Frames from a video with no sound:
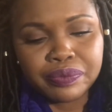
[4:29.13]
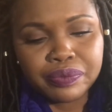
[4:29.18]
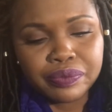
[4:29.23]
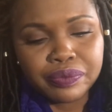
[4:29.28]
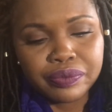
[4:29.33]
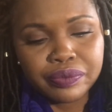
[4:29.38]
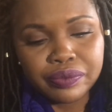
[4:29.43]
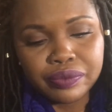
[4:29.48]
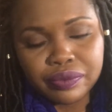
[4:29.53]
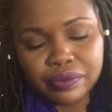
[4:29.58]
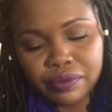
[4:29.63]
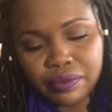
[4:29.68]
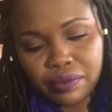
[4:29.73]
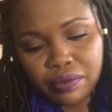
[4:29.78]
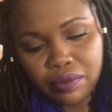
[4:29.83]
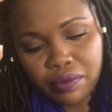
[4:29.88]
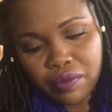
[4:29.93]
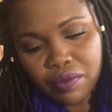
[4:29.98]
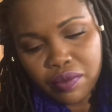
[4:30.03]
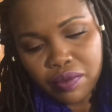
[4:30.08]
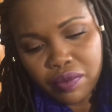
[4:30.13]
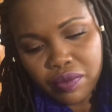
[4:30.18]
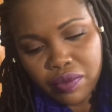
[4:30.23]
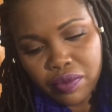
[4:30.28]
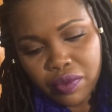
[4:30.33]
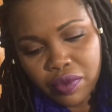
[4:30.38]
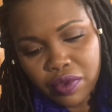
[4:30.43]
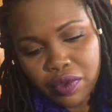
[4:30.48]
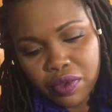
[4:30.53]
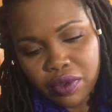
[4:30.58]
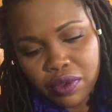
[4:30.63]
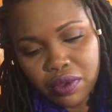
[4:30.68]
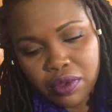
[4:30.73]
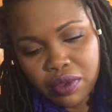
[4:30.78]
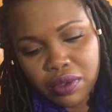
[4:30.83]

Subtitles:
No one is speaking in this clip.